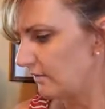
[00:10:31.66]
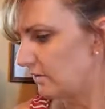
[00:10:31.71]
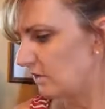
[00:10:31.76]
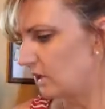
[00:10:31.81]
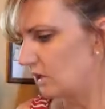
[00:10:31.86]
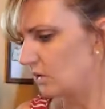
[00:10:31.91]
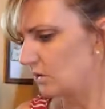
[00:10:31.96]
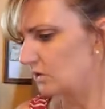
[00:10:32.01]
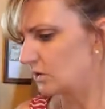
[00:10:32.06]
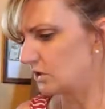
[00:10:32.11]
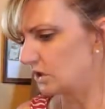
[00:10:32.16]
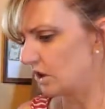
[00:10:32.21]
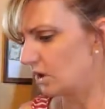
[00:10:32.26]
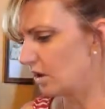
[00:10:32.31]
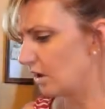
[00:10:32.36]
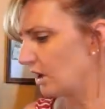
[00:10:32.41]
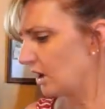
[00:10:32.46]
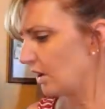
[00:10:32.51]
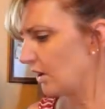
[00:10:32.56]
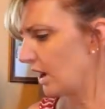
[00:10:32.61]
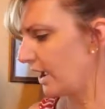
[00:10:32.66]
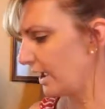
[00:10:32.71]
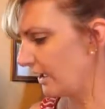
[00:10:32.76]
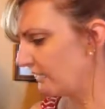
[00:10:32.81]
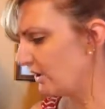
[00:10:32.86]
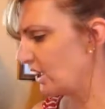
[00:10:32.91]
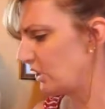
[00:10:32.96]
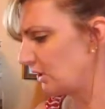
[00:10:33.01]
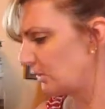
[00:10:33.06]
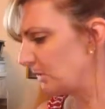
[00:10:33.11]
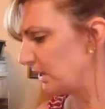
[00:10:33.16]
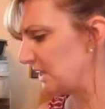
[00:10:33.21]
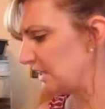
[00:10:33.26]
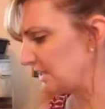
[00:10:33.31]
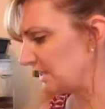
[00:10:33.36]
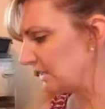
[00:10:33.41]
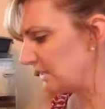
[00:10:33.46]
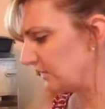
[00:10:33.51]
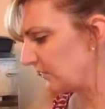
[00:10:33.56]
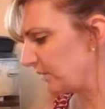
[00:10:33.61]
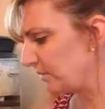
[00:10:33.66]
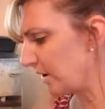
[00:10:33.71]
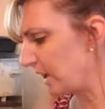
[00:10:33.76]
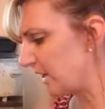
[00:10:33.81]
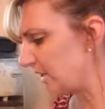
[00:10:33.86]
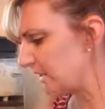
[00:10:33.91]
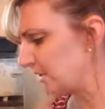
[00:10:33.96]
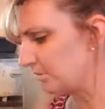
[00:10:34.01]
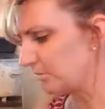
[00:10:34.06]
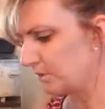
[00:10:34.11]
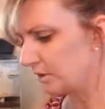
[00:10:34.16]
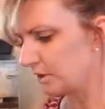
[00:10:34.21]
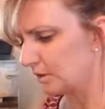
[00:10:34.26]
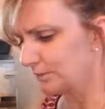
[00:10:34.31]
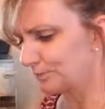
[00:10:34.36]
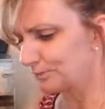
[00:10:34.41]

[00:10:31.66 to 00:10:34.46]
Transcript: those are, I have other pieces from Eisenberg.